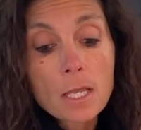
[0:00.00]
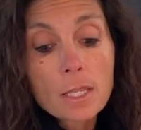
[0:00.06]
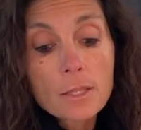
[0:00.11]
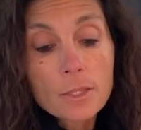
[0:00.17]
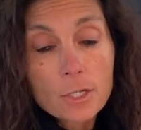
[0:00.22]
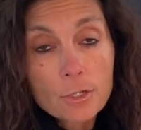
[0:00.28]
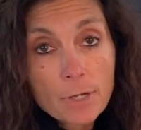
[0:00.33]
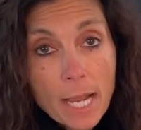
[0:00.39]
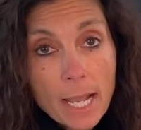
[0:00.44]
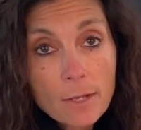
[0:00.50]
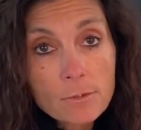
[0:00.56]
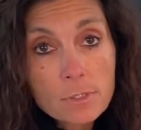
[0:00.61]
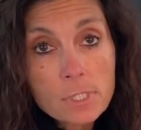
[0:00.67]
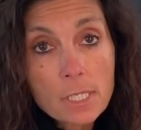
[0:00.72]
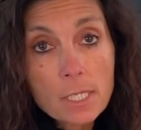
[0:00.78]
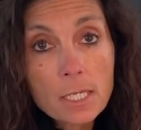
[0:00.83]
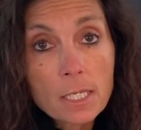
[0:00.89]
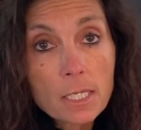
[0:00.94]
the
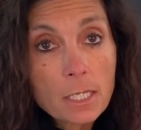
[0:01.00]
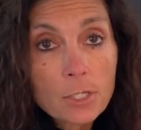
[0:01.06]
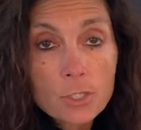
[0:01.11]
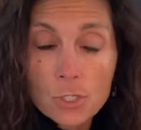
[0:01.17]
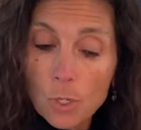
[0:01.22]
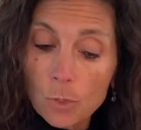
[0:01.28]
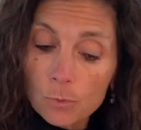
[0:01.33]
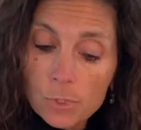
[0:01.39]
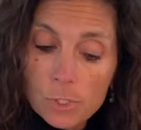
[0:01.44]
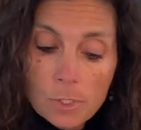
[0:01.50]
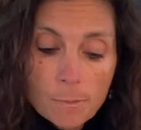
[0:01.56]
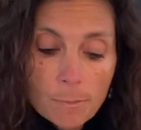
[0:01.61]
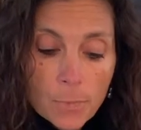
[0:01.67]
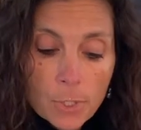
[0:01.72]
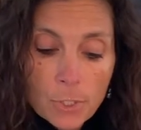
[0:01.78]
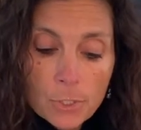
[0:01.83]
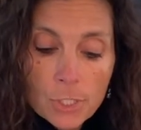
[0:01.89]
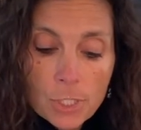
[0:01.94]
crown's in, don't
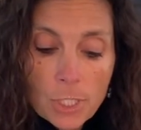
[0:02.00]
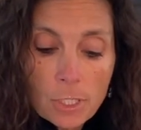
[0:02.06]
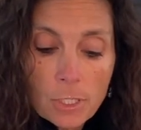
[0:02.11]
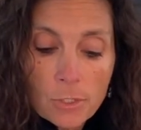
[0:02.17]
submerge it,